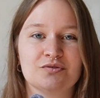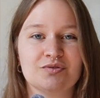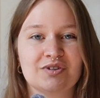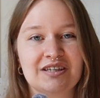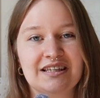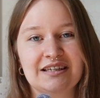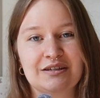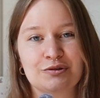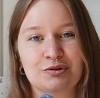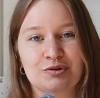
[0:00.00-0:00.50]

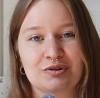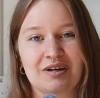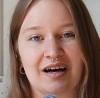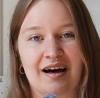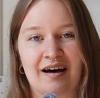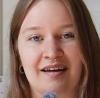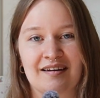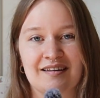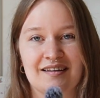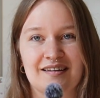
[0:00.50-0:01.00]
really cool
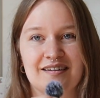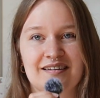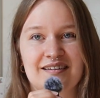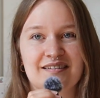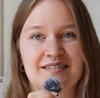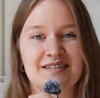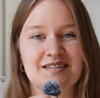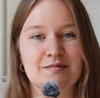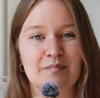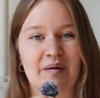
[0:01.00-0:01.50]
cardigan
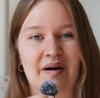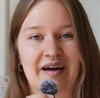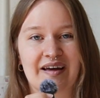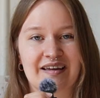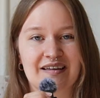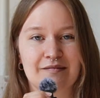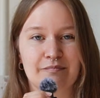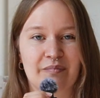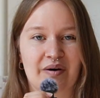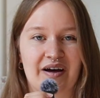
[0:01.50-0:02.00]

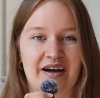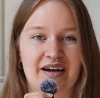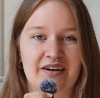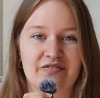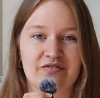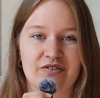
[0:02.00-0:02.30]
inspired by